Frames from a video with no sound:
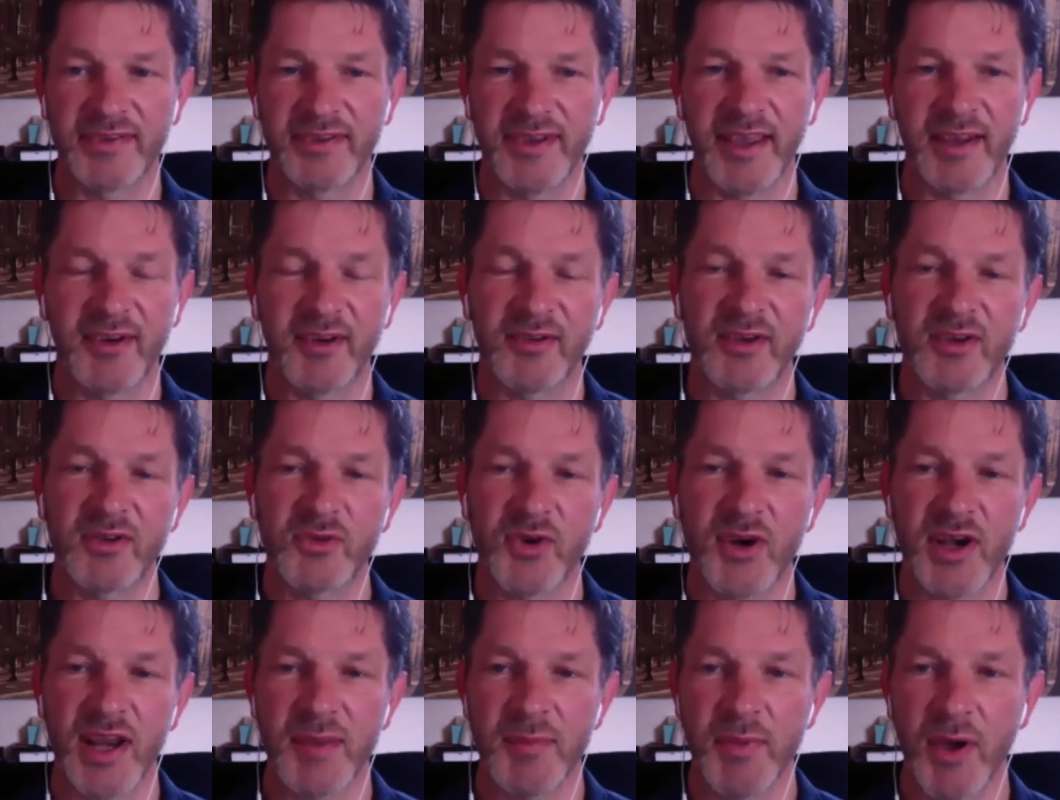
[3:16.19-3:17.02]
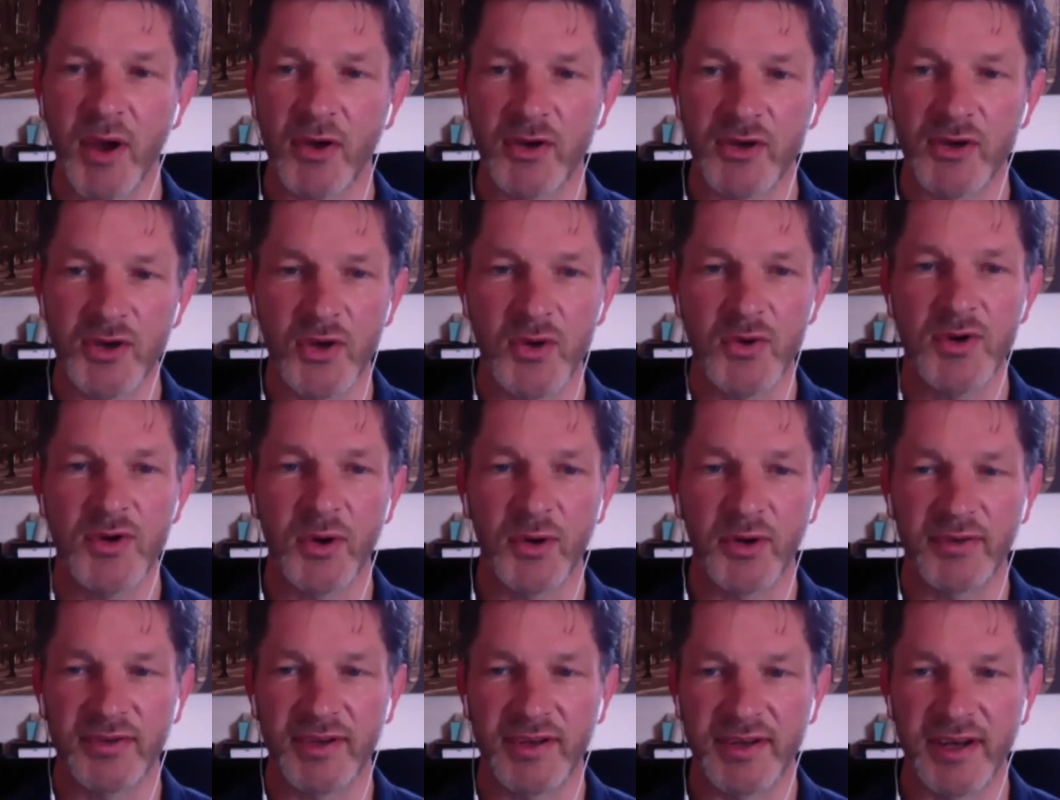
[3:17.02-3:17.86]
Because it's really about you
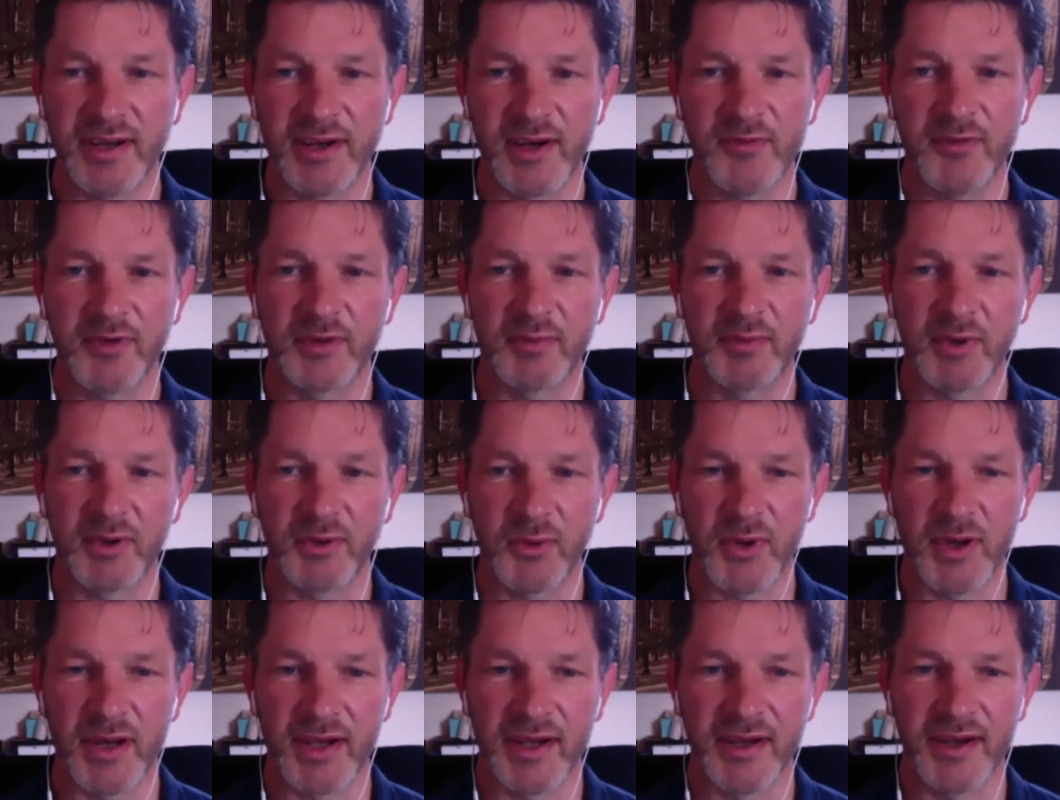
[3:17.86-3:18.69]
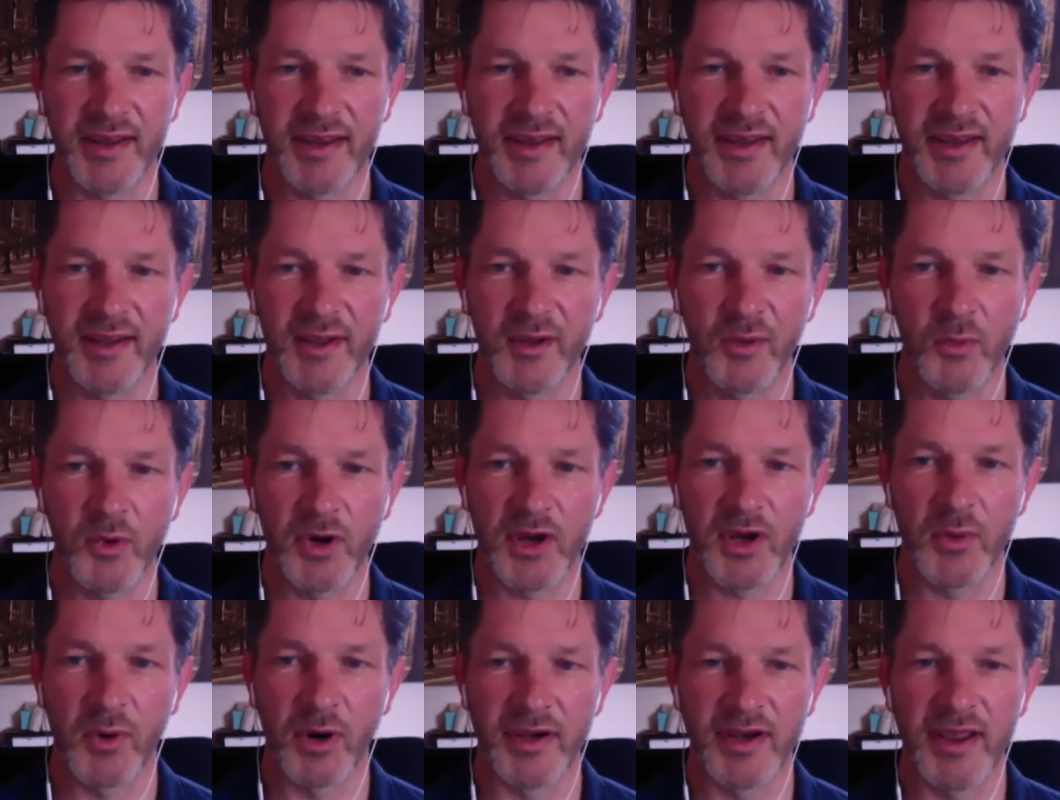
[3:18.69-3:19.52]
noticing the difference between where you
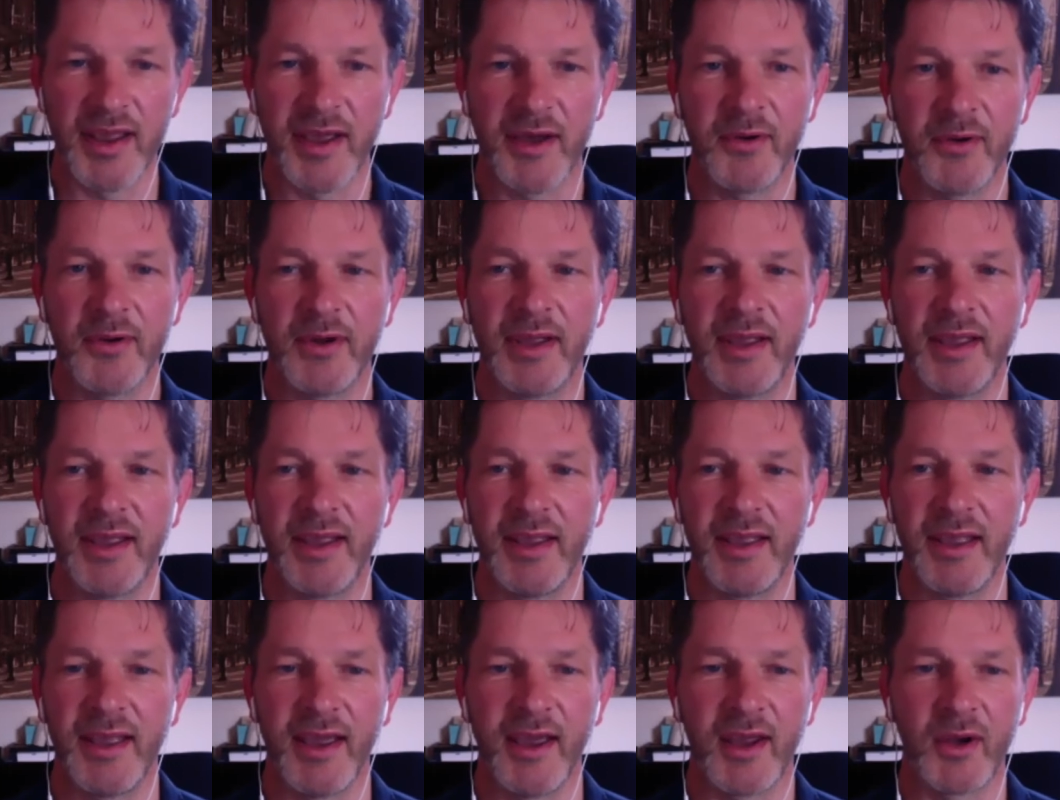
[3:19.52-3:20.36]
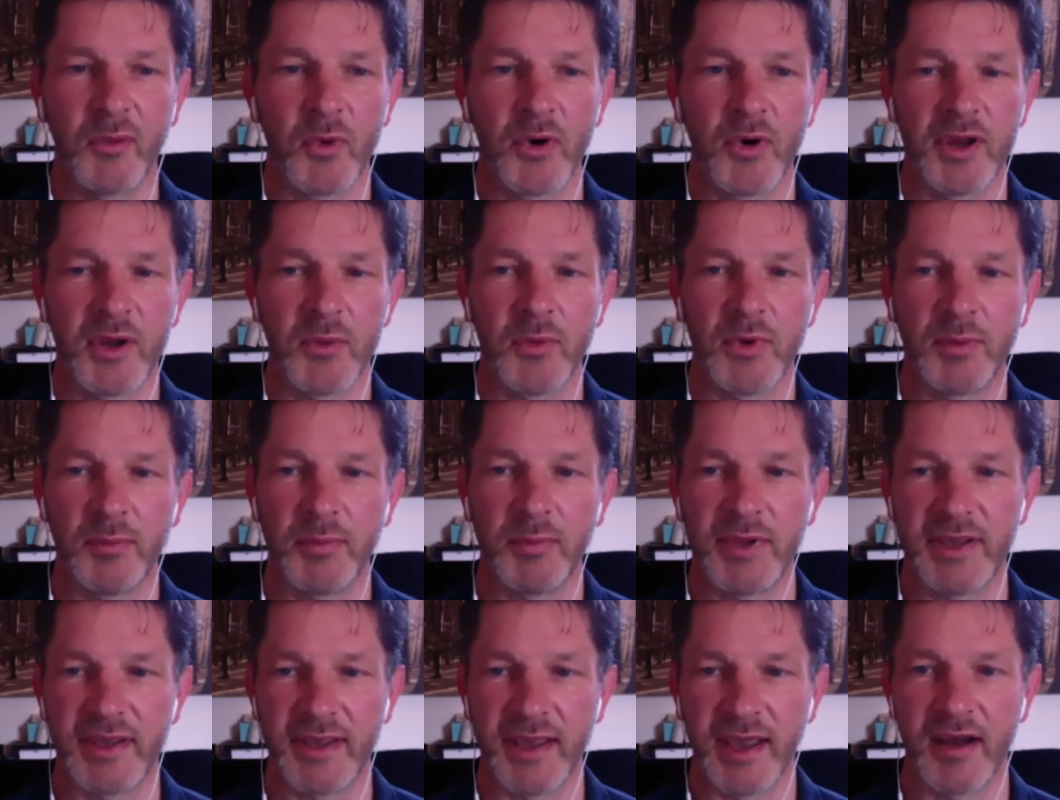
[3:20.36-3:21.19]
are now and where you will
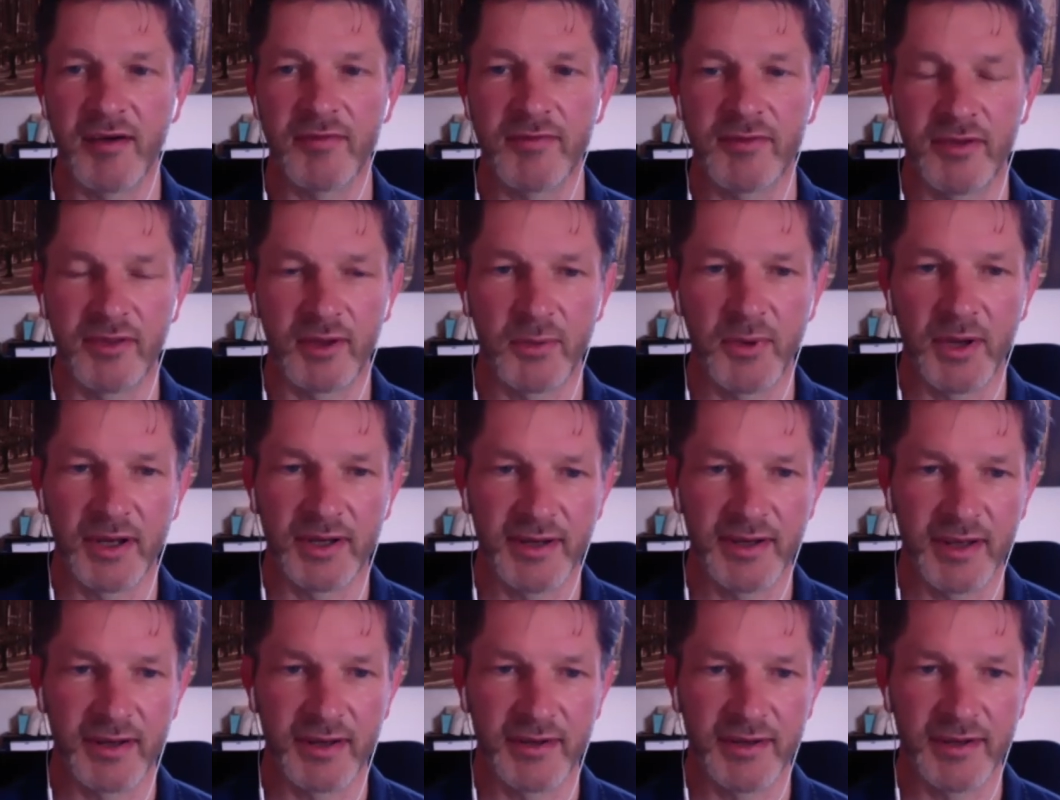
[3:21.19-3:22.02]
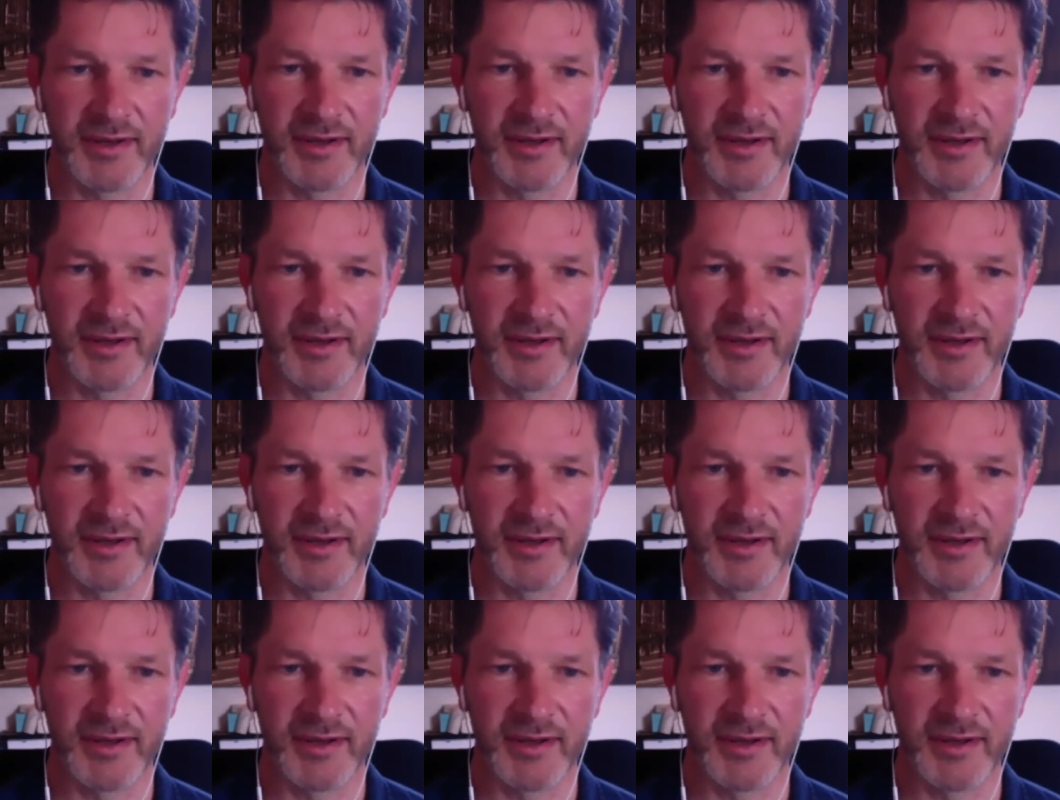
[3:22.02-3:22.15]
be after the quick technique.